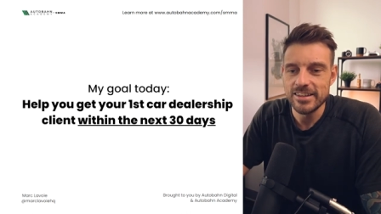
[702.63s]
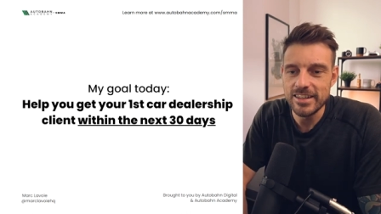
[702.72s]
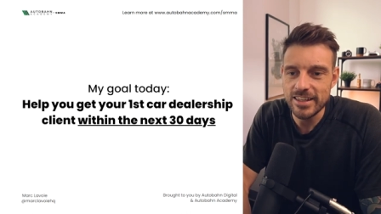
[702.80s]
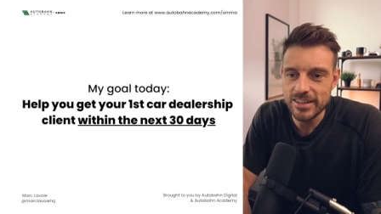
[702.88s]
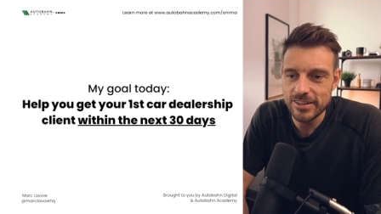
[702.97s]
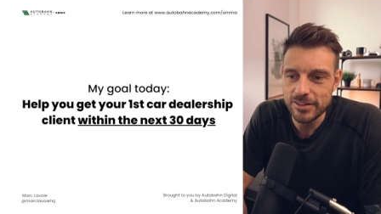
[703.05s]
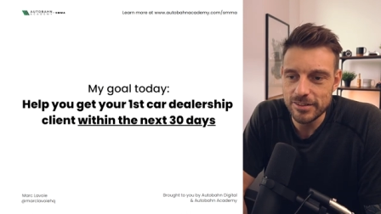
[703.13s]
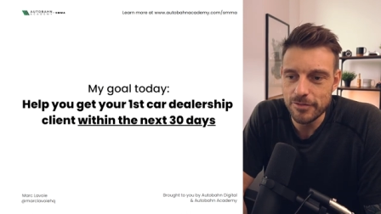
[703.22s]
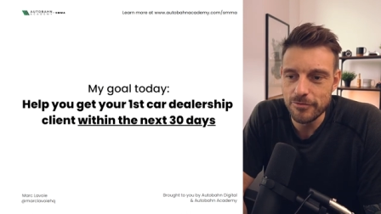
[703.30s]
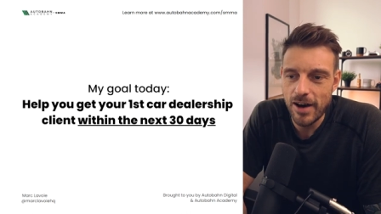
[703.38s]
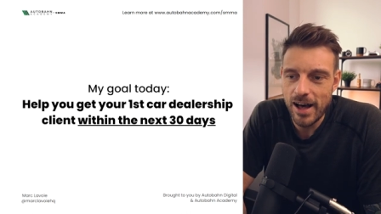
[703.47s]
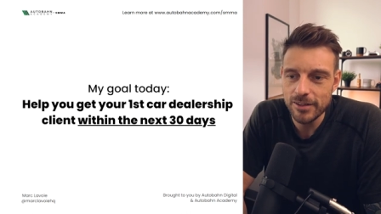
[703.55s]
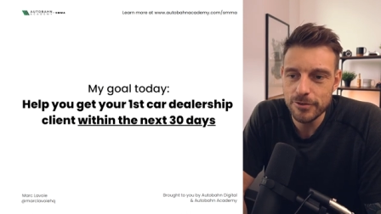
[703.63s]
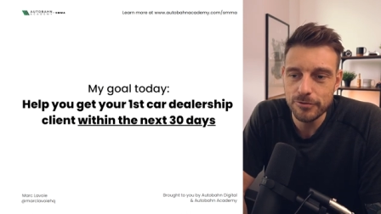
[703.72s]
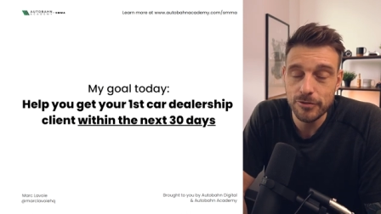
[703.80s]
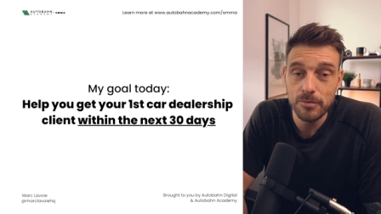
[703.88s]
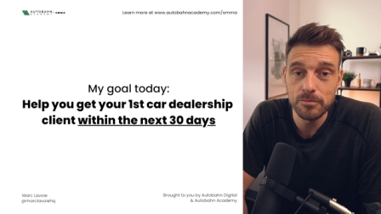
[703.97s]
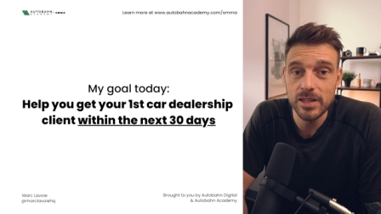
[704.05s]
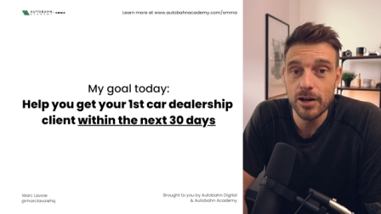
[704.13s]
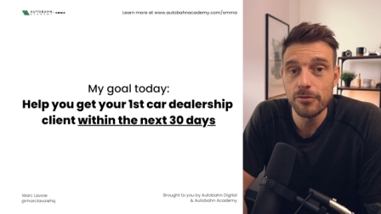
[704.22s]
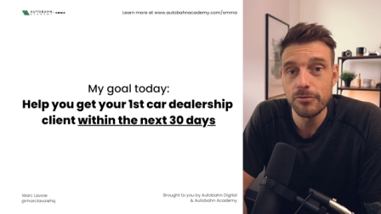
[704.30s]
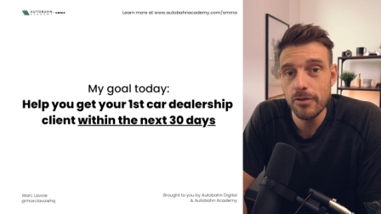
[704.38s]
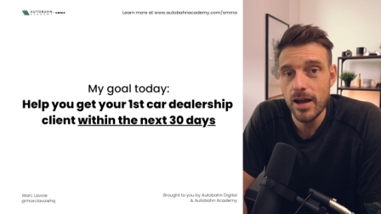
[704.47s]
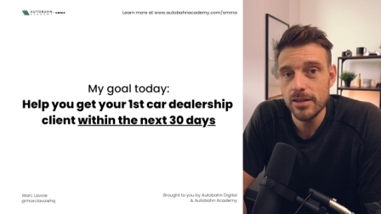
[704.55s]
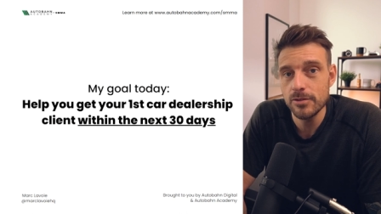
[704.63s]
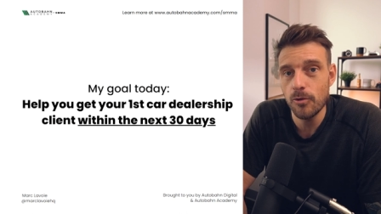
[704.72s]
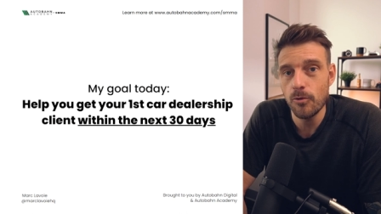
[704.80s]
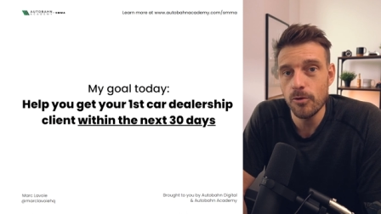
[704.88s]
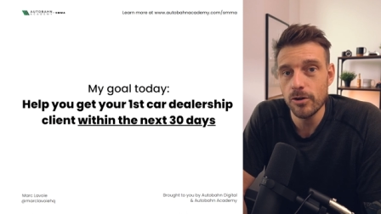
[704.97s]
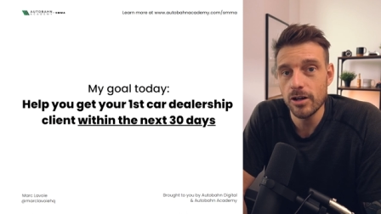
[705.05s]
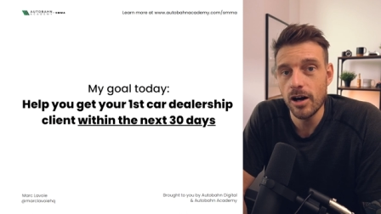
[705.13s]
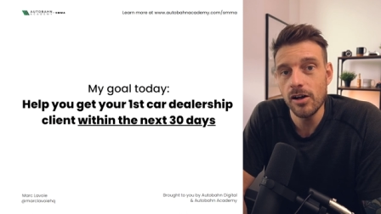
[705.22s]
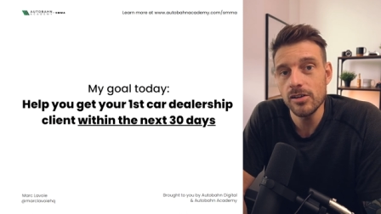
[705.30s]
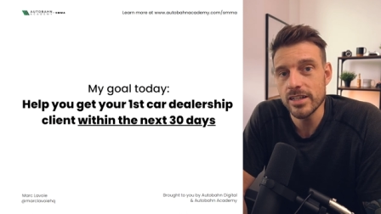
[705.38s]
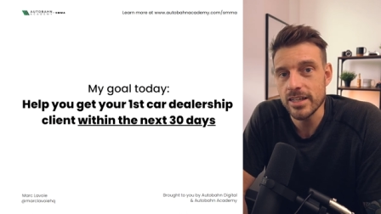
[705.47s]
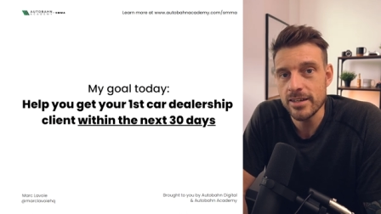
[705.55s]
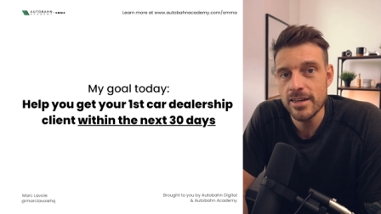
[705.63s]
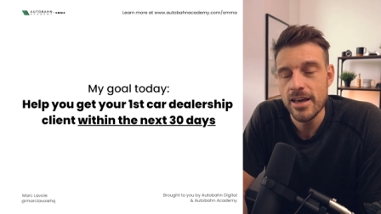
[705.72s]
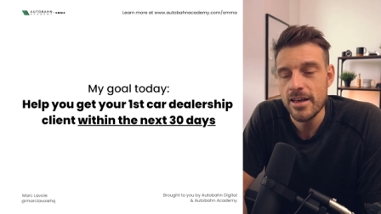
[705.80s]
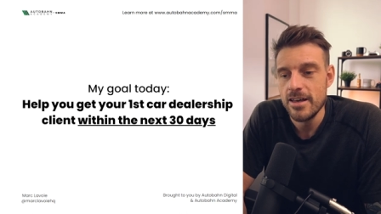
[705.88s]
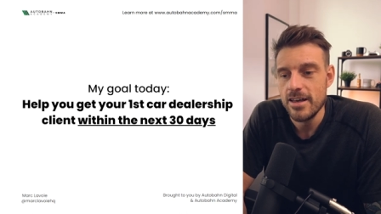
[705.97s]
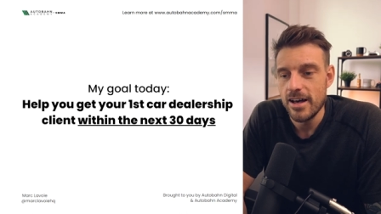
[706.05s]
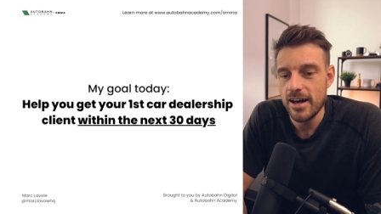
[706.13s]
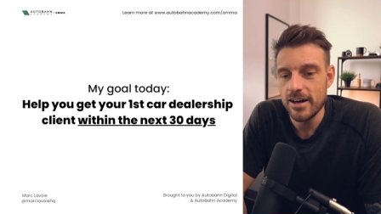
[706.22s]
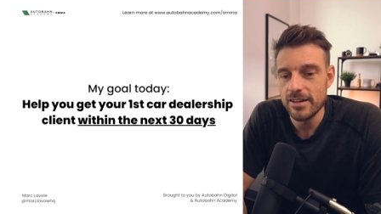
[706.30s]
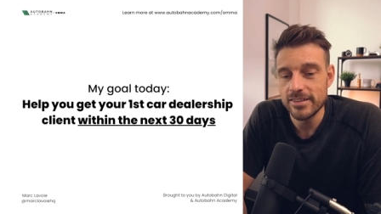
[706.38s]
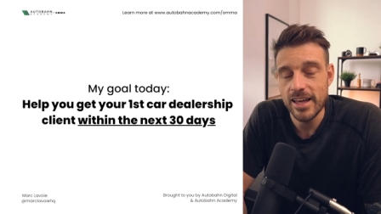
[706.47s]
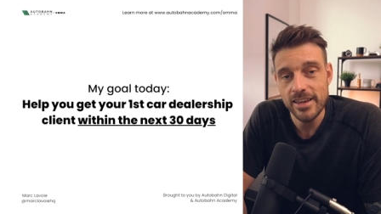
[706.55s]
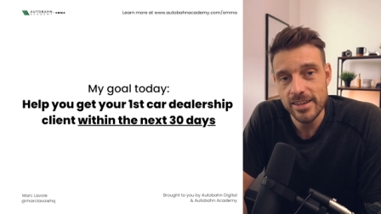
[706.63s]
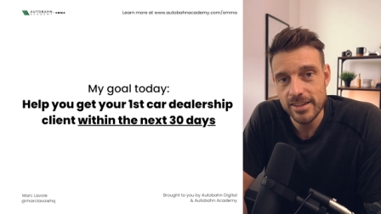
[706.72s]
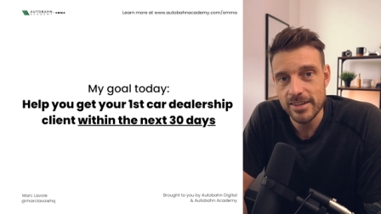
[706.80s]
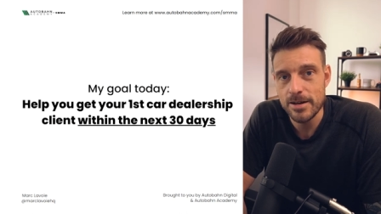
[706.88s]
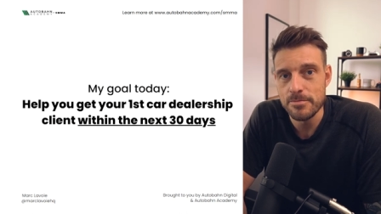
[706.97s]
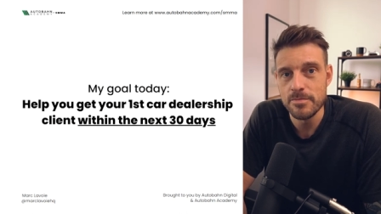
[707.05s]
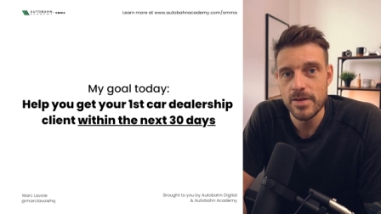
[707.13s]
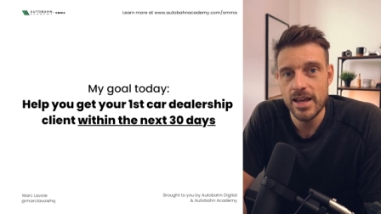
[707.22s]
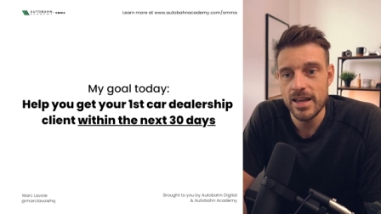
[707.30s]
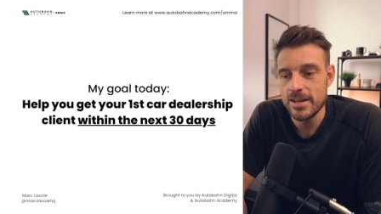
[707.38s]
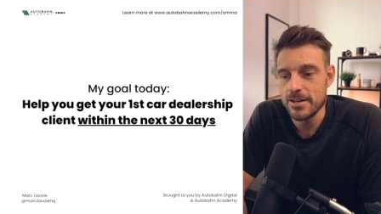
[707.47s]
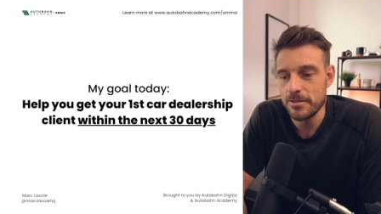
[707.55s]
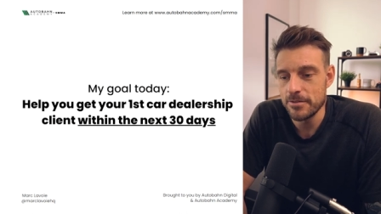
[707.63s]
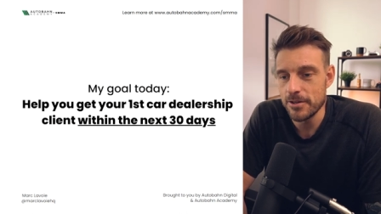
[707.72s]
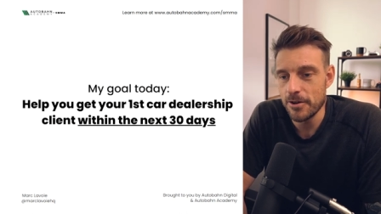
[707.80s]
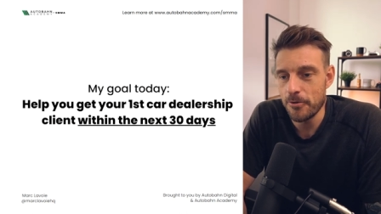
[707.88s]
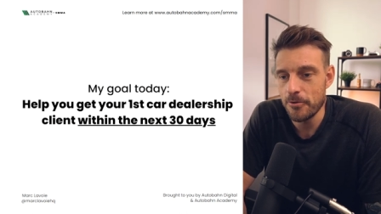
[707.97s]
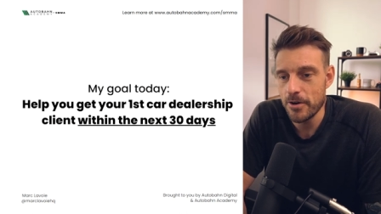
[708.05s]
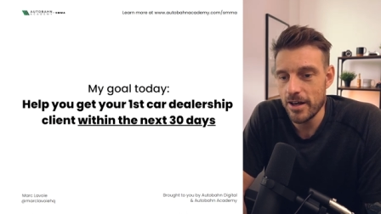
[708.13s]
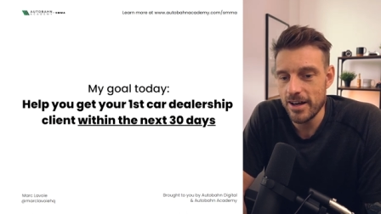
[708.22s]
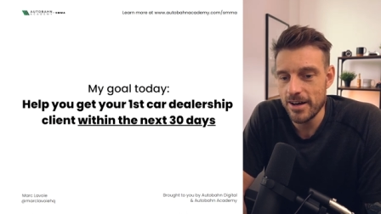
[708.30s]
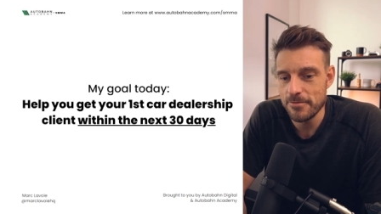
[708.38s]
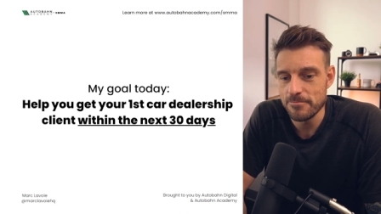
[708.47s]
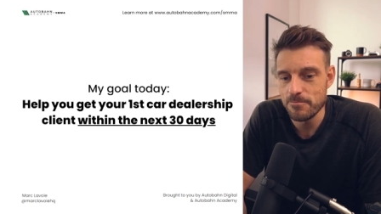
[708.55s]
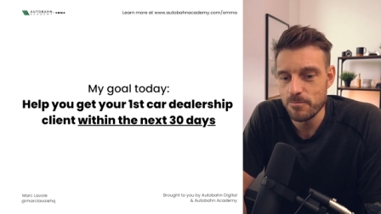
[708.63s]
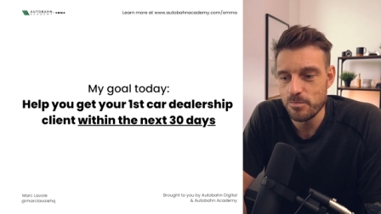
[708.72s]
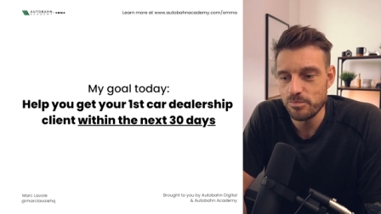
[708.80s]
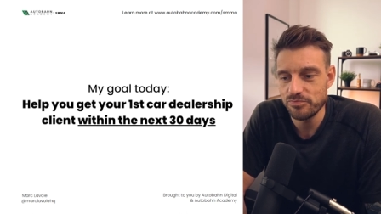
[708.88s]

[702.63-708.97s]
the the, the value from their friend or colleague, uh, thanking them and you know um,